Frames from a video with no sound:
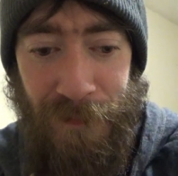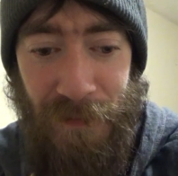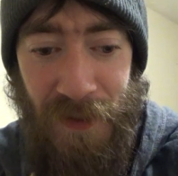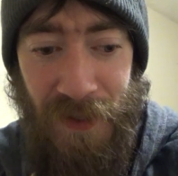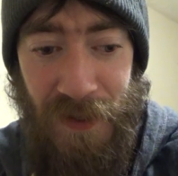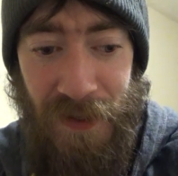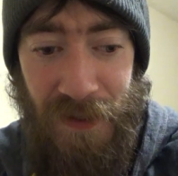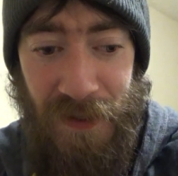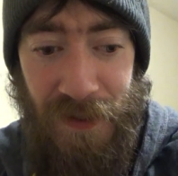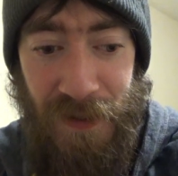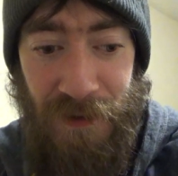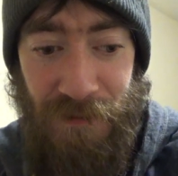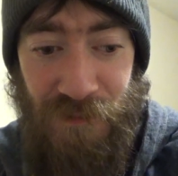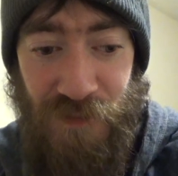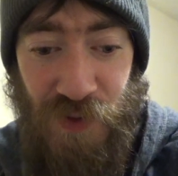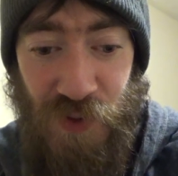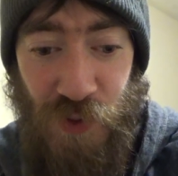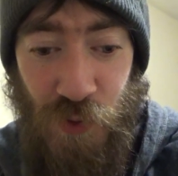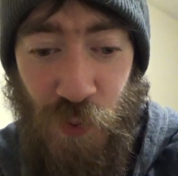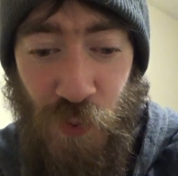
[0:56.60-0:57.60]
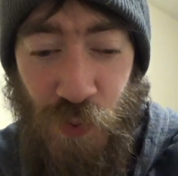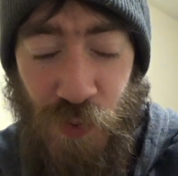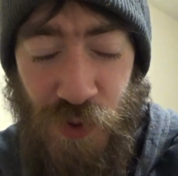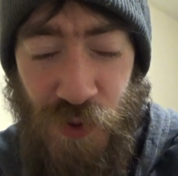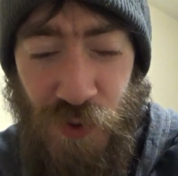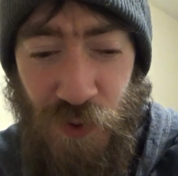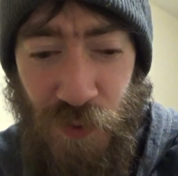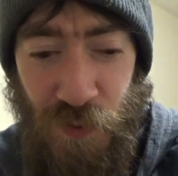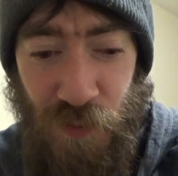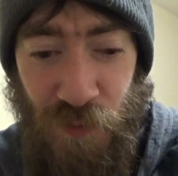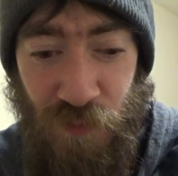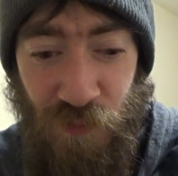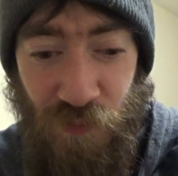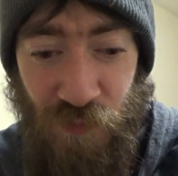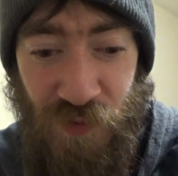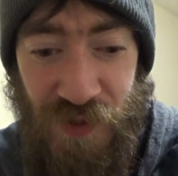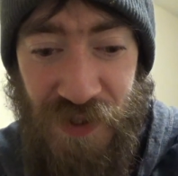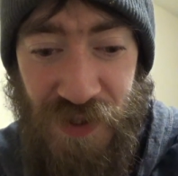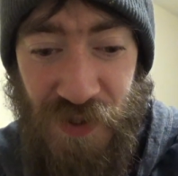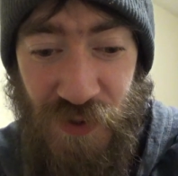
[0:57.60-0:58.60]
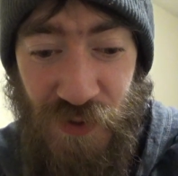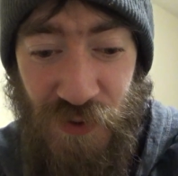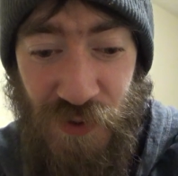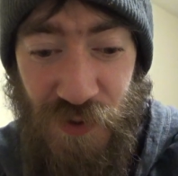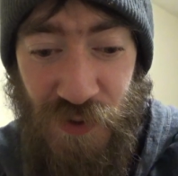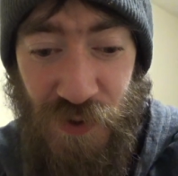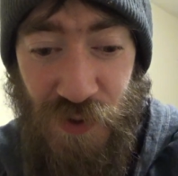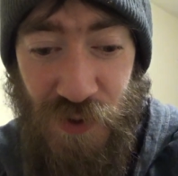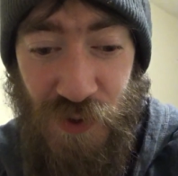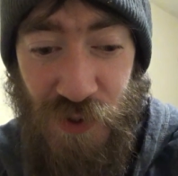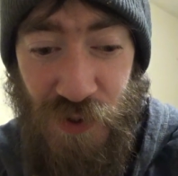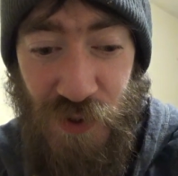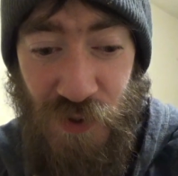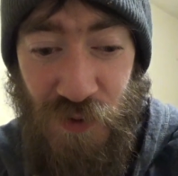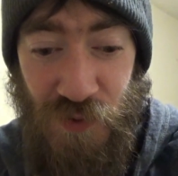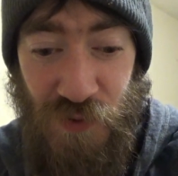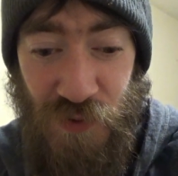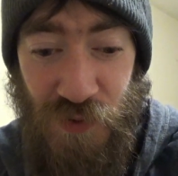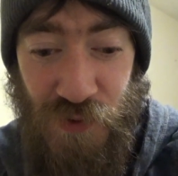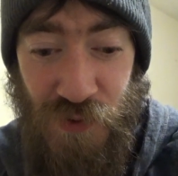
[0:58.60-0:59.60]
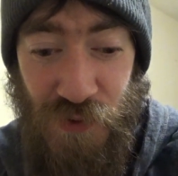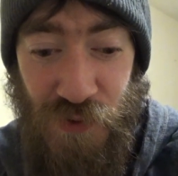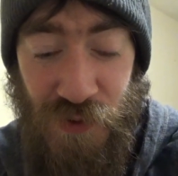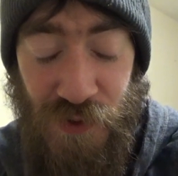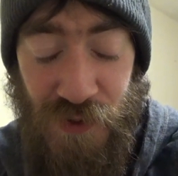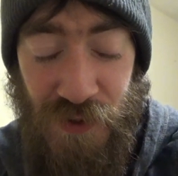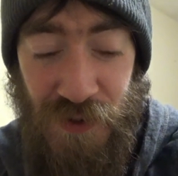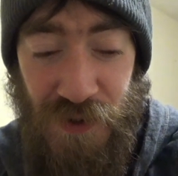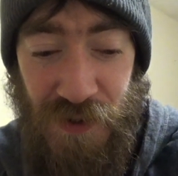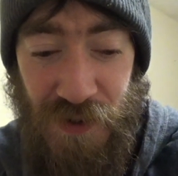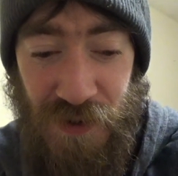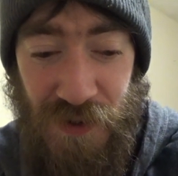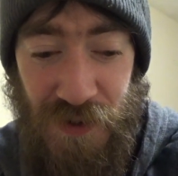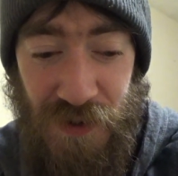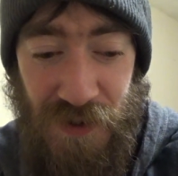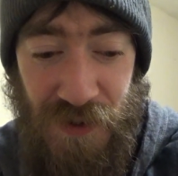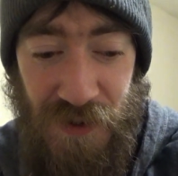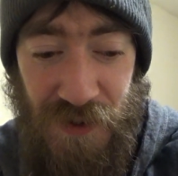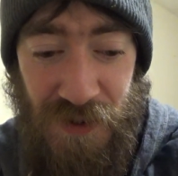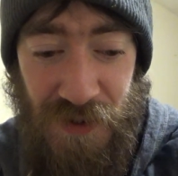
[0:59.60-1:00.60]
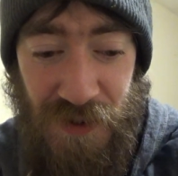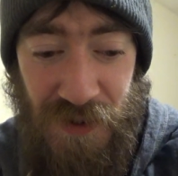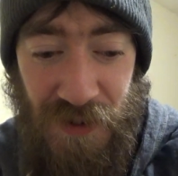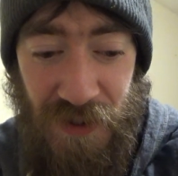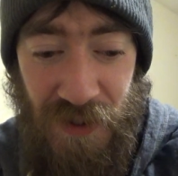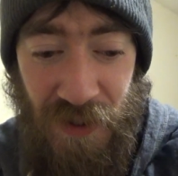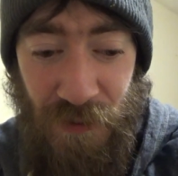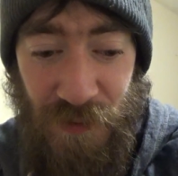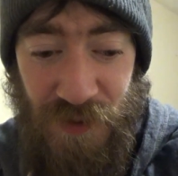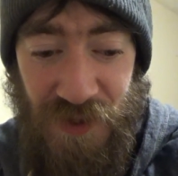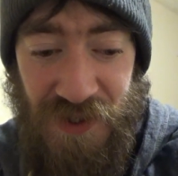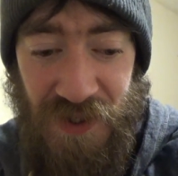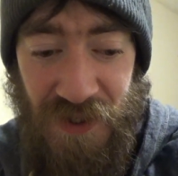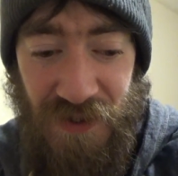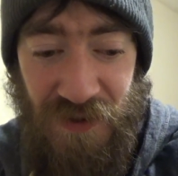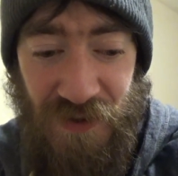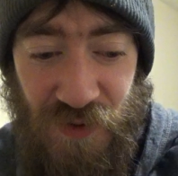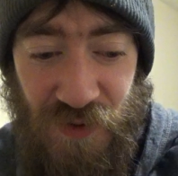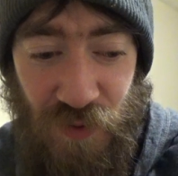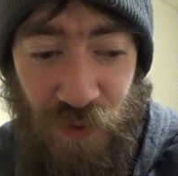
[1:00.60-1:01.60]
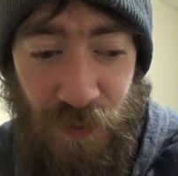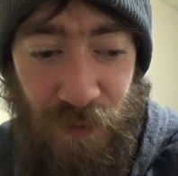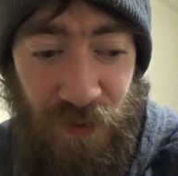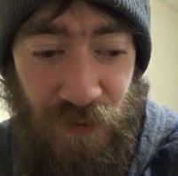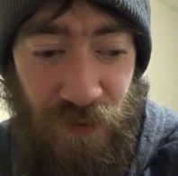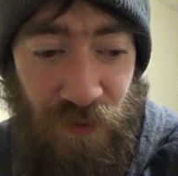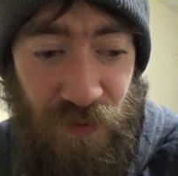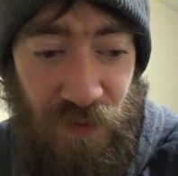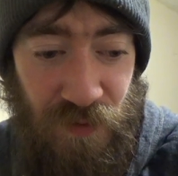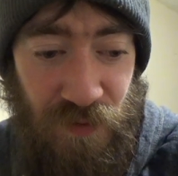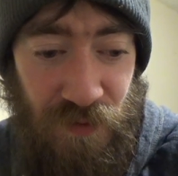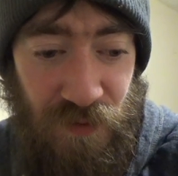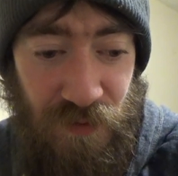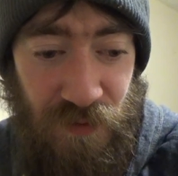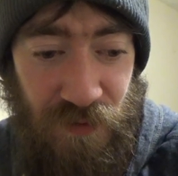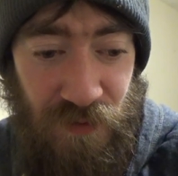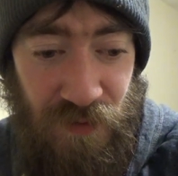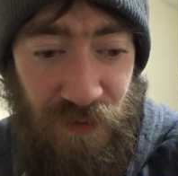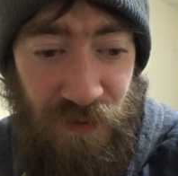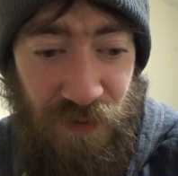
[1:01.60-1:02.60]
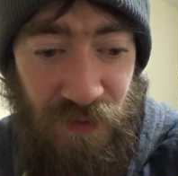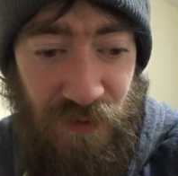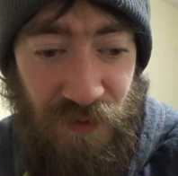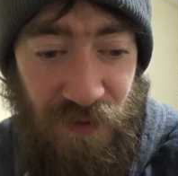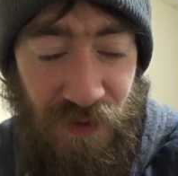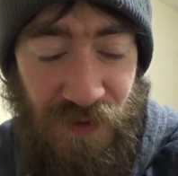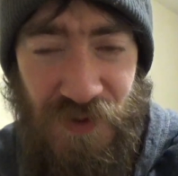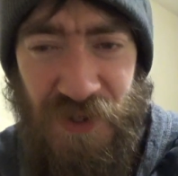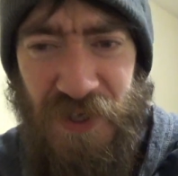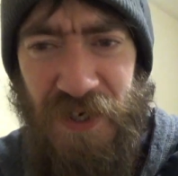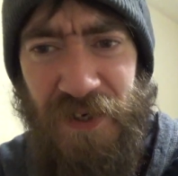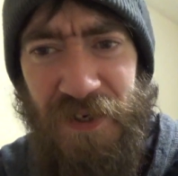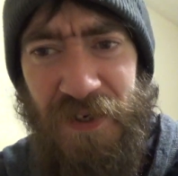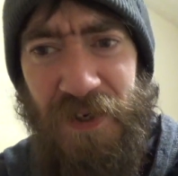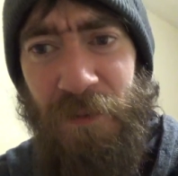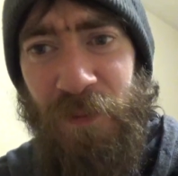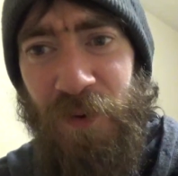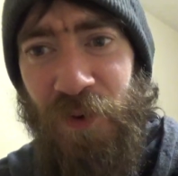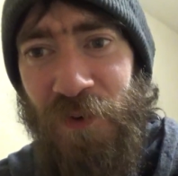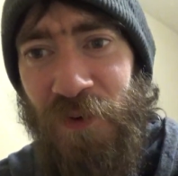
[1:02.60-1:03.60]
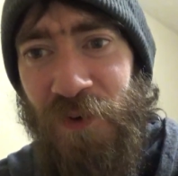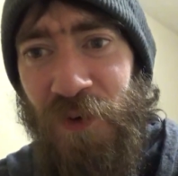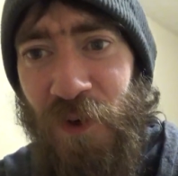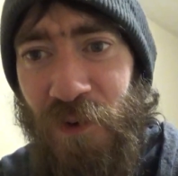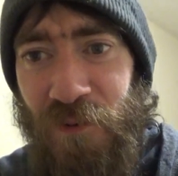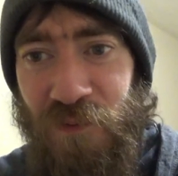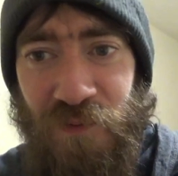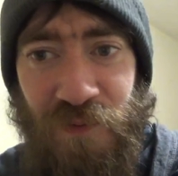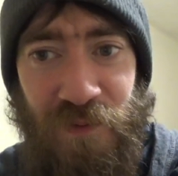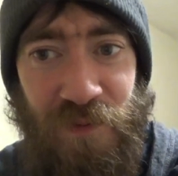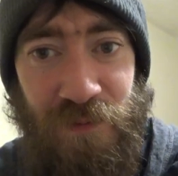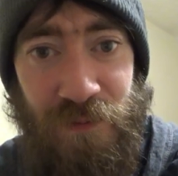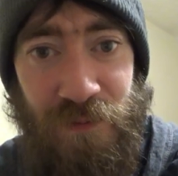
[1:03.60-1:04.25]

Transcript: I have to do some research on how to set up, because the guy I bought it off,